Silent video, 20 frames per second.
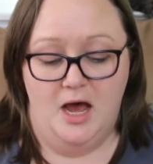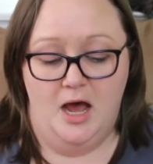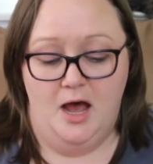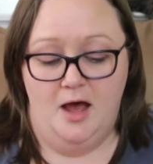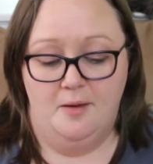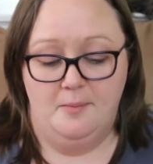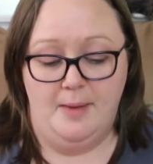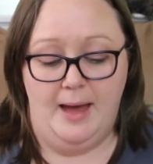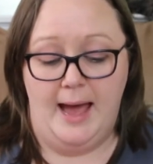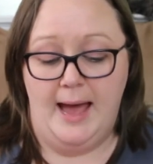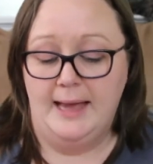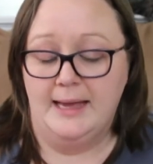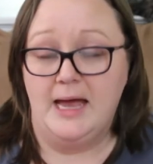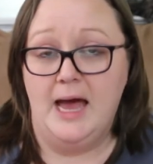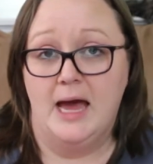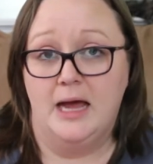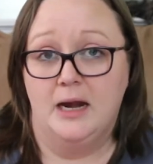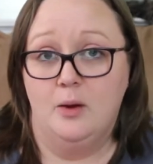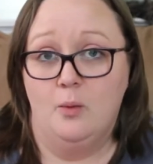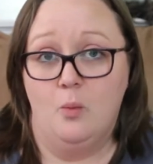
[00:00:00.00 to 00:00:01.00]
Um, I
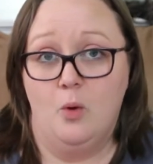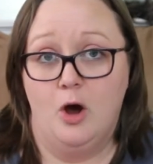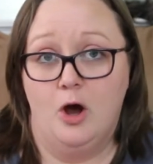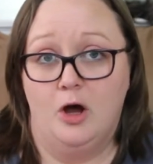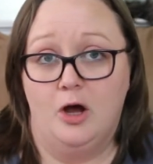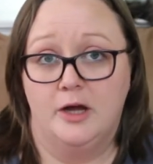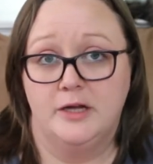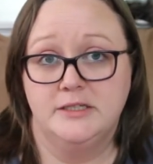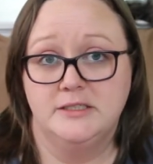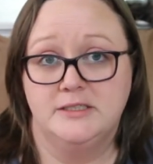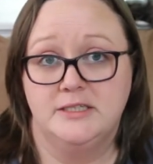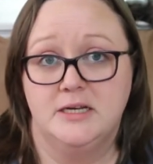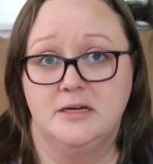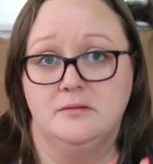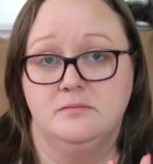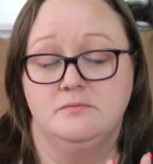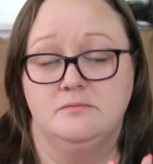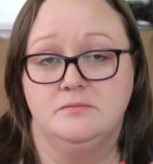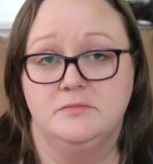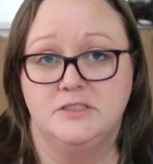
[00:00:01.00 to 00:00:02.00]
kind of want
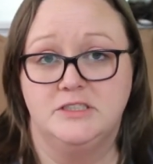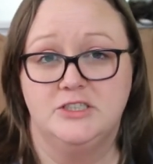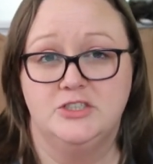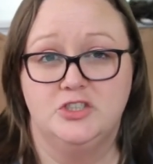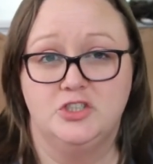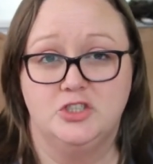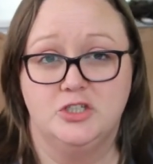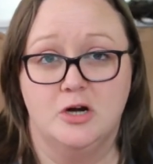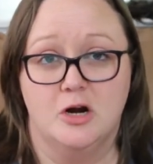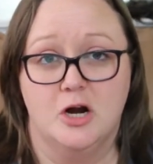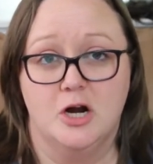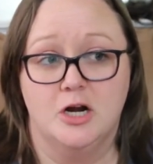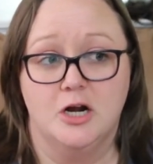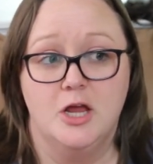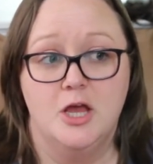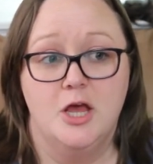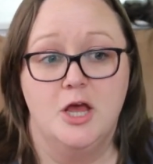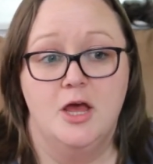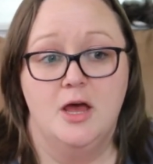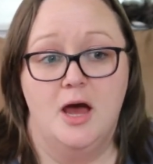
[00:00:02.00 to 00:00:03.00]
to start